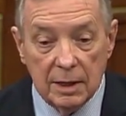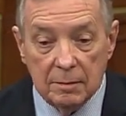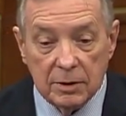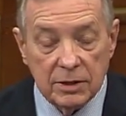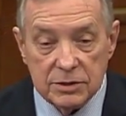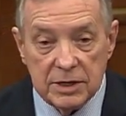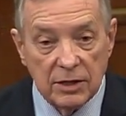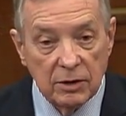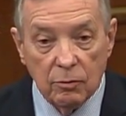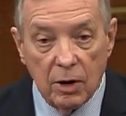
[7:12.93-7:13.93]
but there's
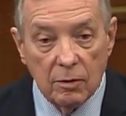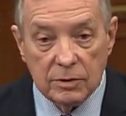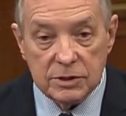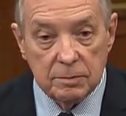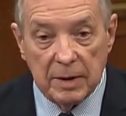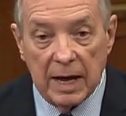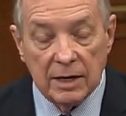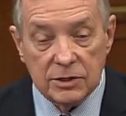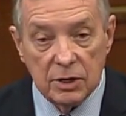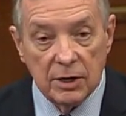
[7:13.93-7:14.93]
nothing wrong with some
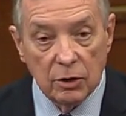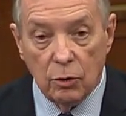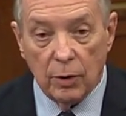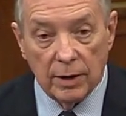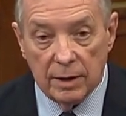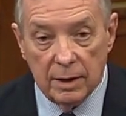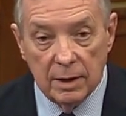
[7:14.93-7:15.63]
balance on the court,